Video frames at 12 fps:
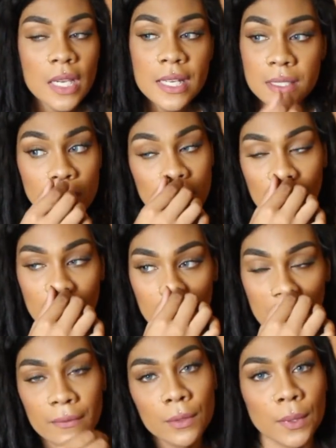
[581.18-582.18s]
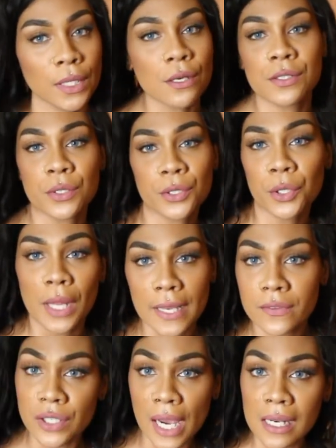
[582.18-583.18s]
it's okay. Everyone goes through their
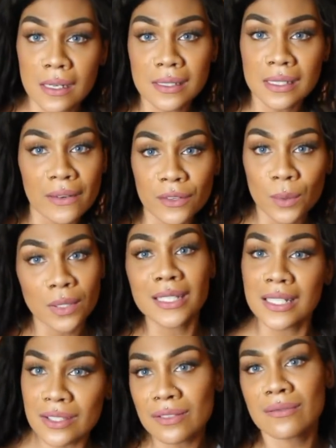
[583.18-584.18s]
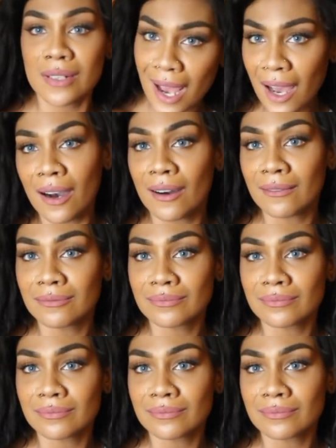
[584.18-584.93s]
life trials and everyone gets through it all.